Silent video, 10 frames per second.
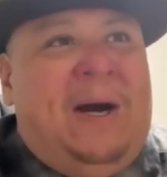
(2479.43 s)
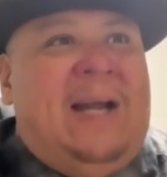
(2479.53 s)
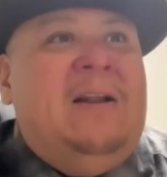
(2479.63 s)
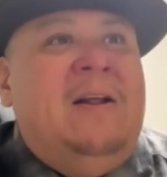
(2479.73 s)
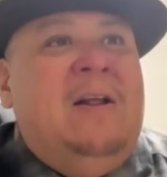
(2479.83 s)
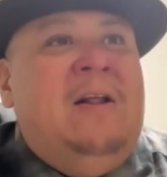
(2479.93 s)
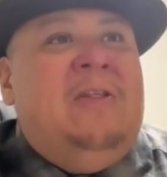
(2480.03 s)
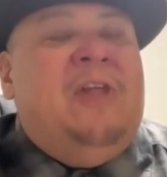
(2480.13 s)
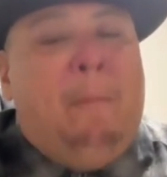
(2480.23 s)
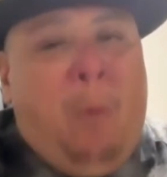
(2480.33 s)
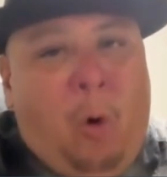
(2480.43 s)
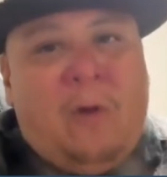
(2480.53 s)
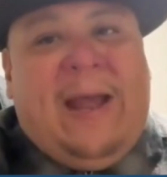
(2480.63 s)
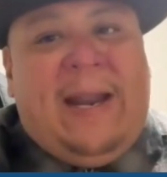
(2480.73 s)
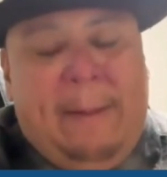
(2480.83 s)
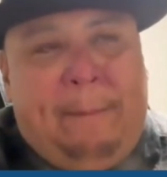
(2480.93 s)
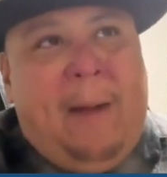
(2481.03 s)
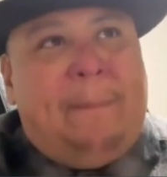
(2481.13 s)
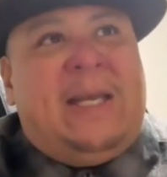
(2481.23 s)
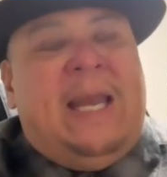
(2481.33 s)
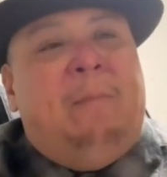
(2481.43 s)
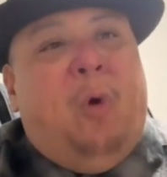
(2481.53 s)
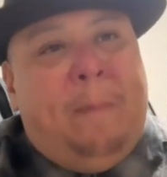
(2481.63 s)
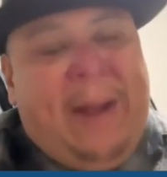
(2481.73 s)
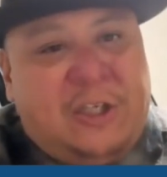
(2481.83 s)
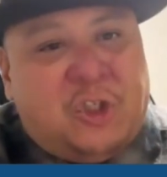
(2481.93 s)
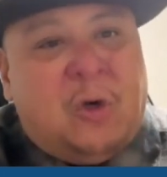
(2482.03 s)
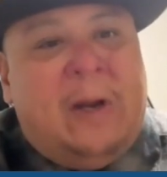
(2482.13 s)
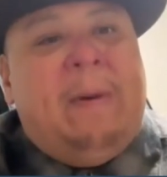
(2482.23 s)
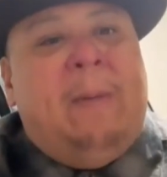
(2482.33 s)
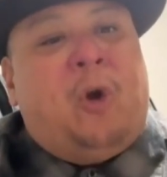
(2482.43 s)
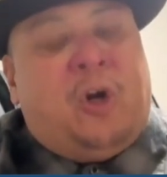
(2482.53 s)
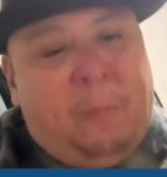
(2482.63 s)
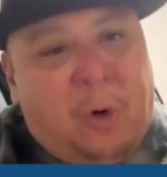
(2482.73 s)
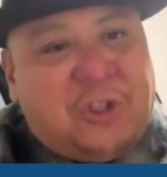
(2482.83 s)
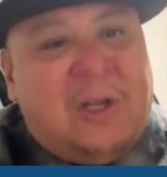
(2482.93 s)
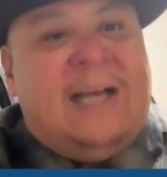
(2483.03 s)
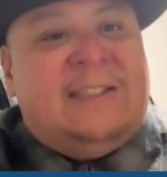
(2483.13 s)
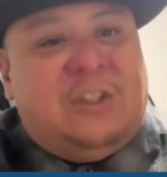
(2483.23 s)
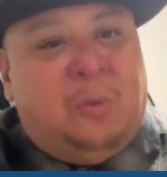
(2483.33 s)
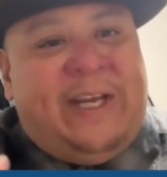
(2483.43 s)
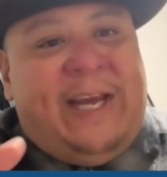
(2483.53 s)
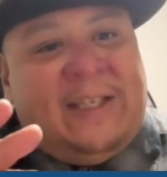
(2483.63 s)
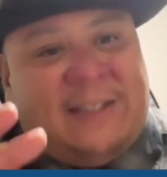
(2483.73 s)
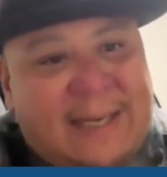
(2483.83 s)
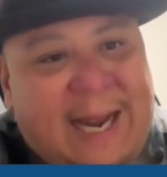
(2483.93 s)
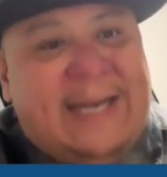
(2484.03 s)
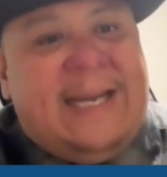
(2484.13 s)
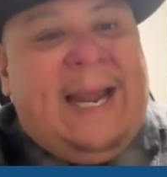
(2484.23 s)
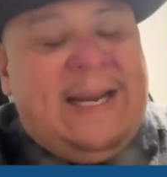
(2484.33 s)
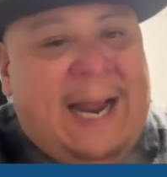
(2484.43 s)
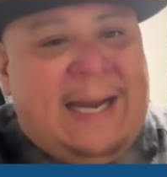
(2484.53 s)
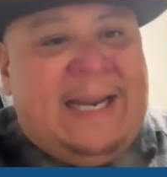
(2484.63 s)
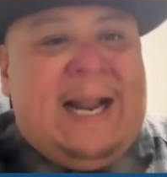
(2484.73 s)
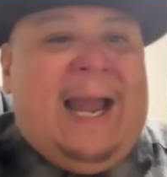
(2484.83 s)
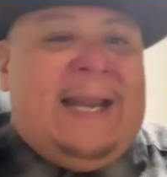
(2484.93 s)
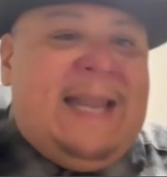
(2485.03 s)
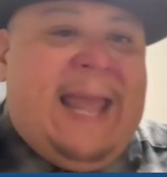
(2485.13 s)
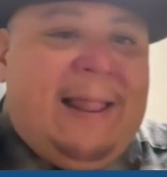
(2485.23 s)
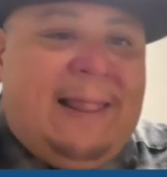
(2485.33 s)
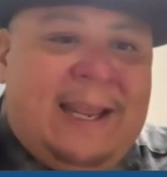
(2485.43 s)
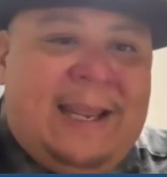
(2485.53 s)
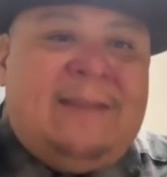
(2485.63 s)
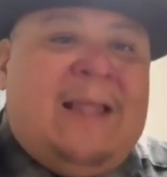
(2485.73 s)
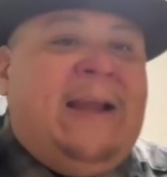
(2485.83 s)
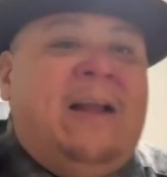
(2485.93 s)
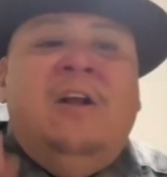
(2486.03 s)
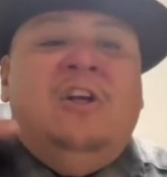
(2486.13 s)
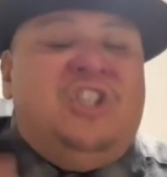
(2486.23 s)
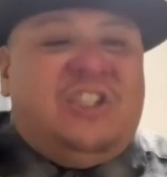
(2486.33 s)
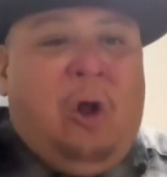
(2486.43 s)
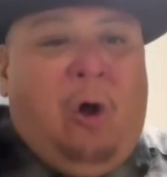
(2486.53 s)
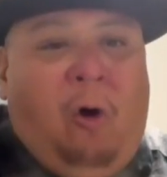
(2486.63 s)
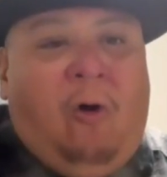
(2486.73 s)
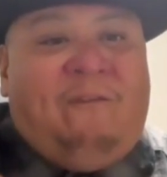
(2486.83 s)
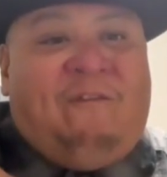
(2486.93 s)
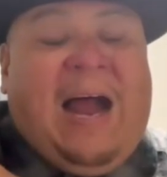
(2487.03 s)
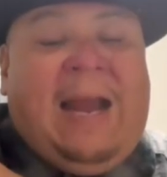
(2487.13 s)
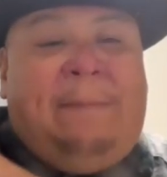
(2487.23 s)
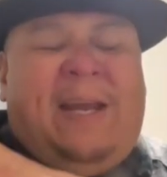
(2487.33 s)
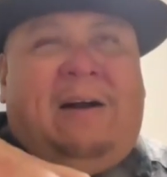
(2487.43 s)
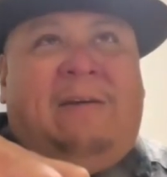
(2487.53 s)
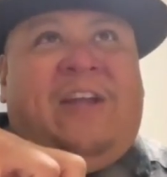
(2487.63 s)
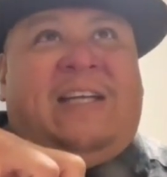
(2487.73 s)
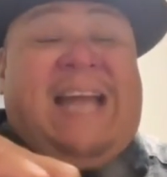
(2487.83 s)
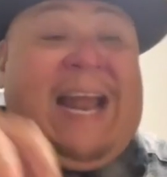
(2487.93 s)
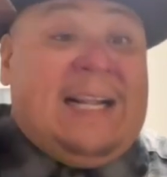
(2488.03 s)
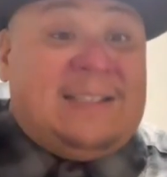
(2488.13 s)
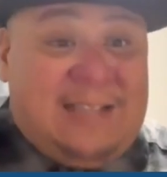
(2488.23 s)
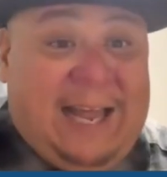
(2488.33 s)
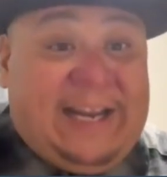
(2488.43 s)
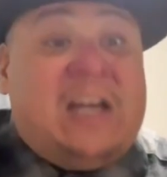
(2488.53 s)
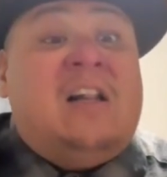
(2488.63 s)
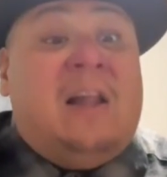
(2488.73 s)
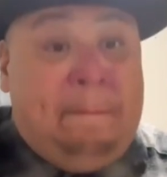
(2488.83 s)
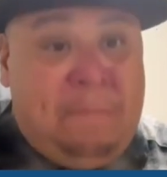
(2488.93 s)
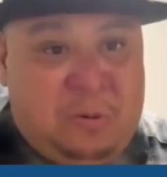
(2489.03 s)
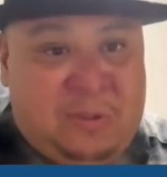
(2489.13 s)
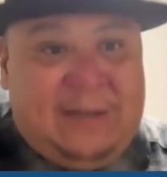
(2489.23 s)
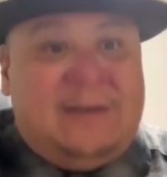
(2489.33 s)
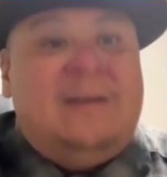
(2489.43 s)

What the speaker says: But the more that hip hop became more mainstream and more commercialized as we get into 98, 99, Nelly, like just the whole vibing of the dance, like in club music,